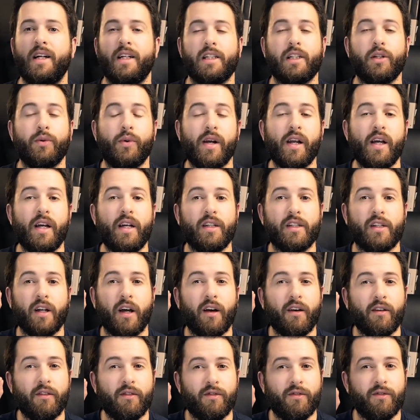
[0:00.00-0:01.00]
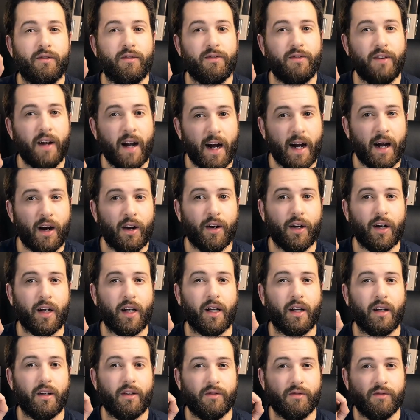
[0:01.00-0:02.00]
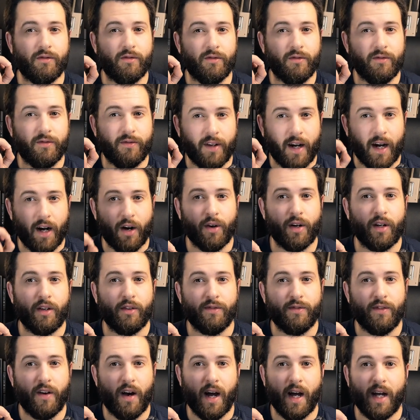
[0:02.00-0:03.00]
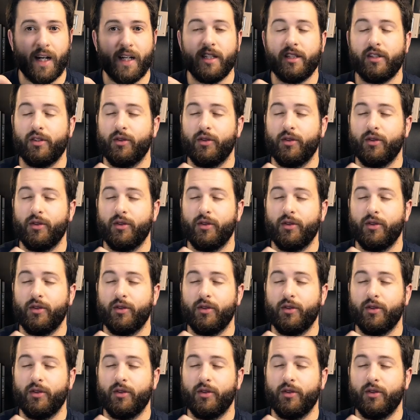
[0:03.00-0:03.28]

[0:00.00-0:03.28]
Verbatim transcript: So it is very, very fine.